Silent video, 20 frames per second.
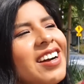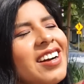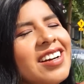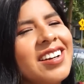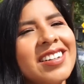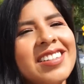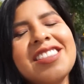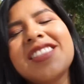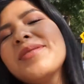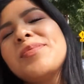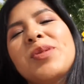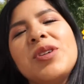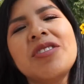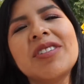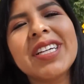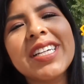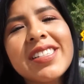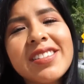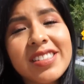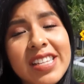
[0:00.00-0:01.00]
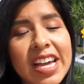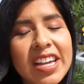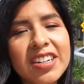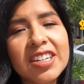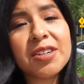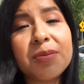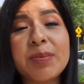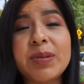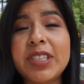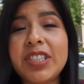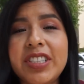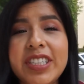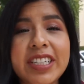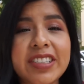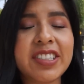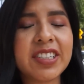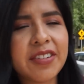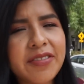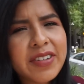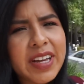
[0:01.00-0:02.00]
Ah, the Beauty Insider
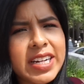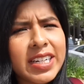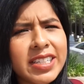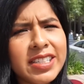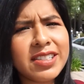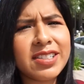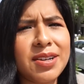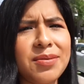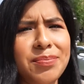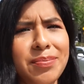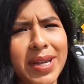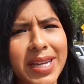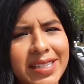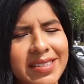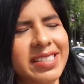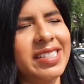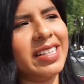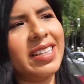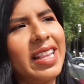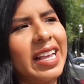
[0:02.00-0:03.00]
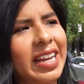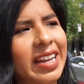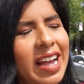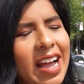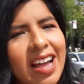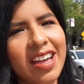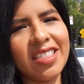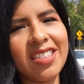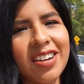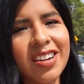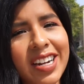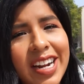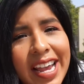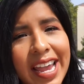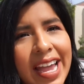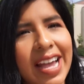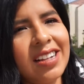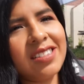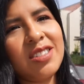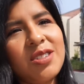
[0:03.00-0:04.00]
Appreciation event is amazing. Like I thought I
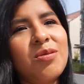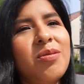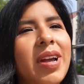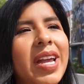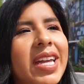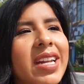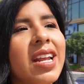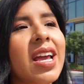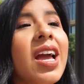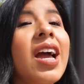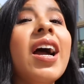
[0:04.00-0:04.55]
had to wait